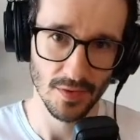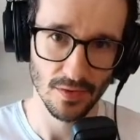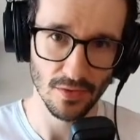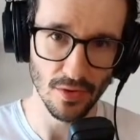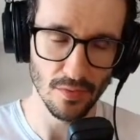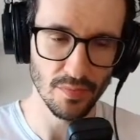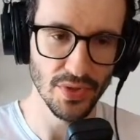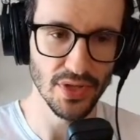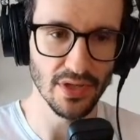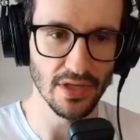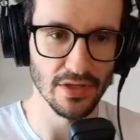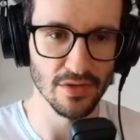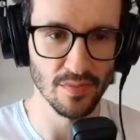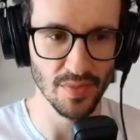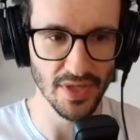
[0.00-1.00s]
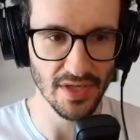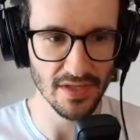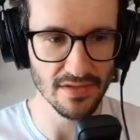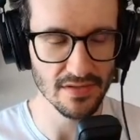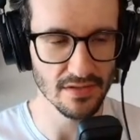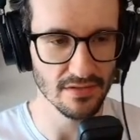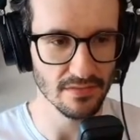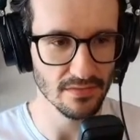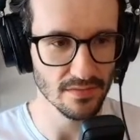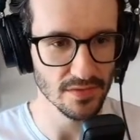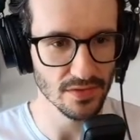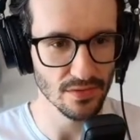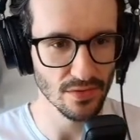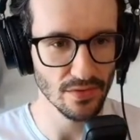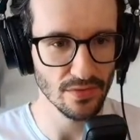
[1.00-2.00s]
copy and paste,
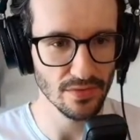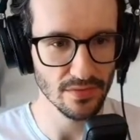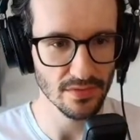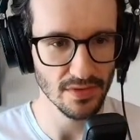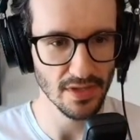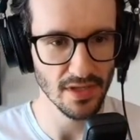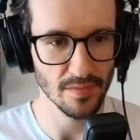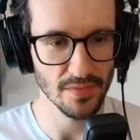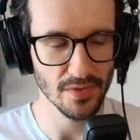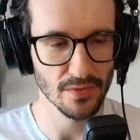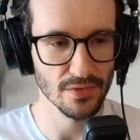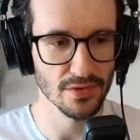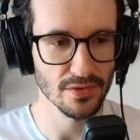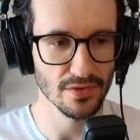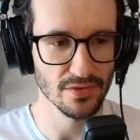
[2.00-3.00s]
scroll up or